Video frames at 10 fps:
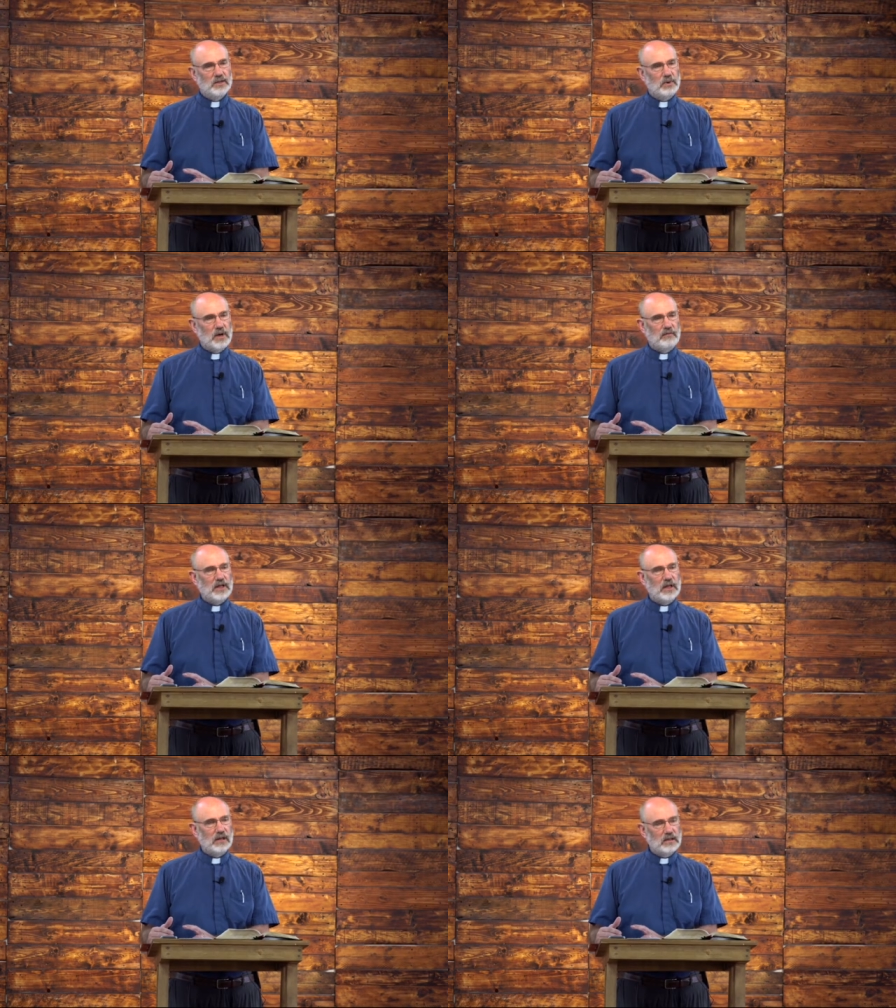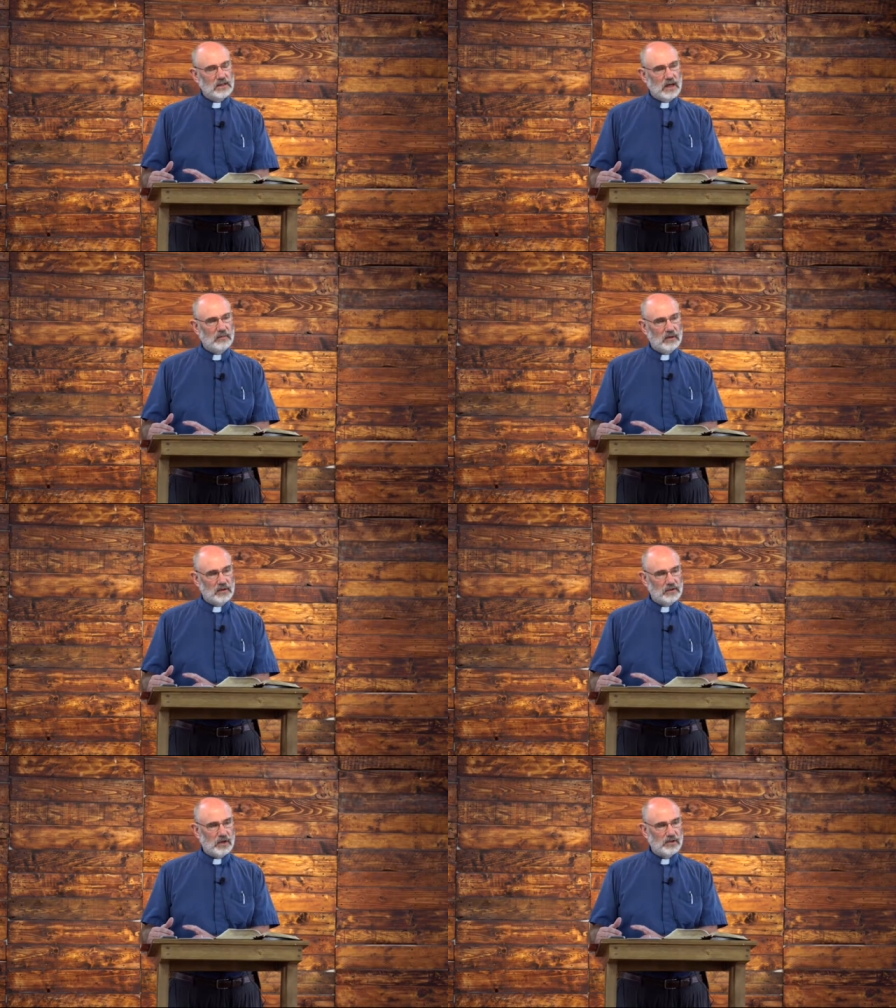prophesying at the time of the
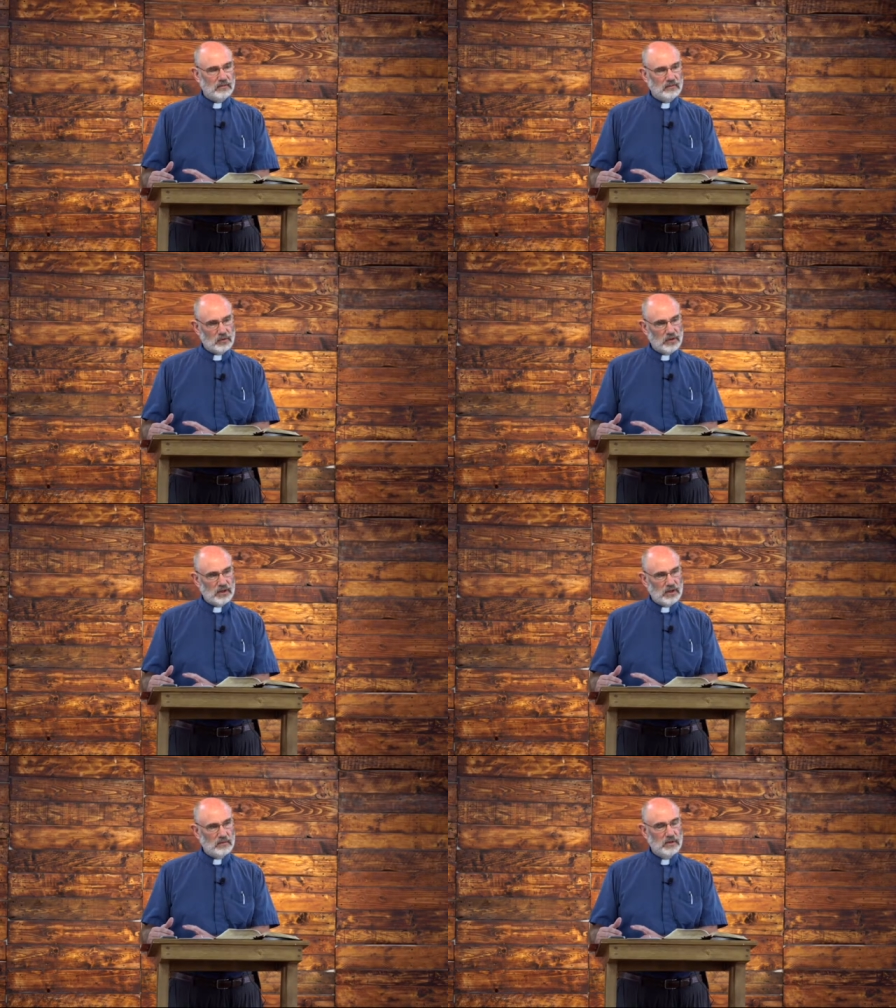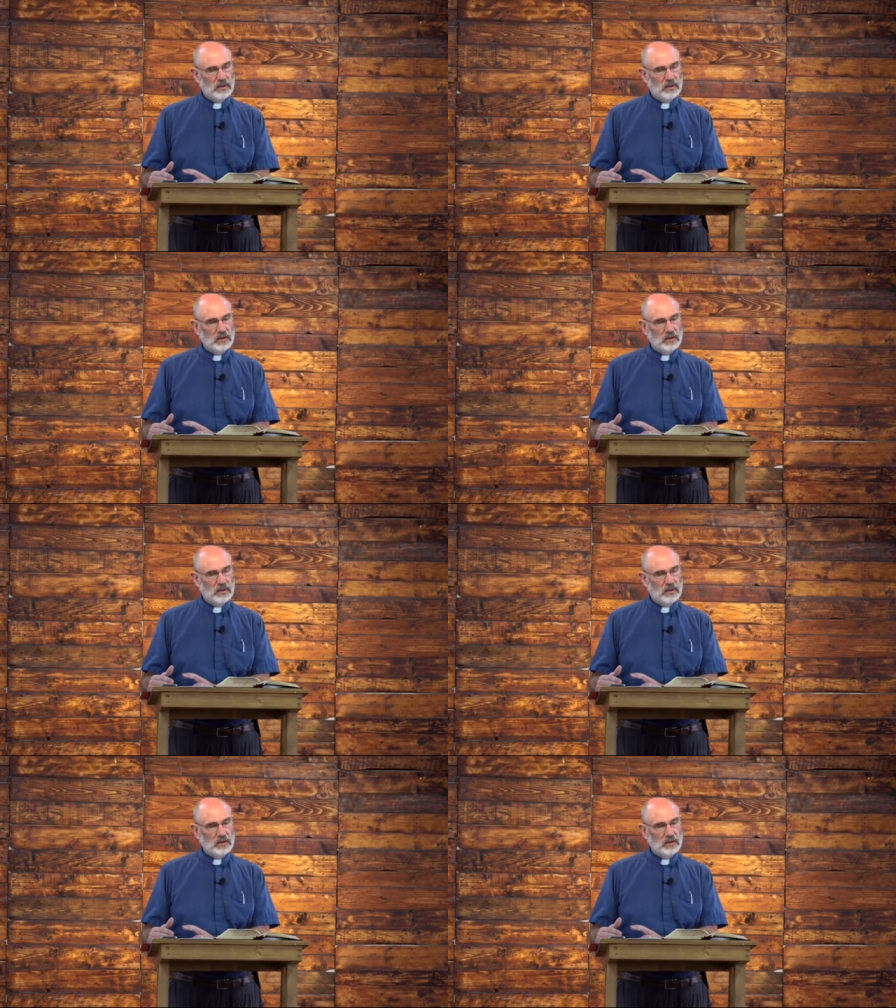destruction of Jerusalem.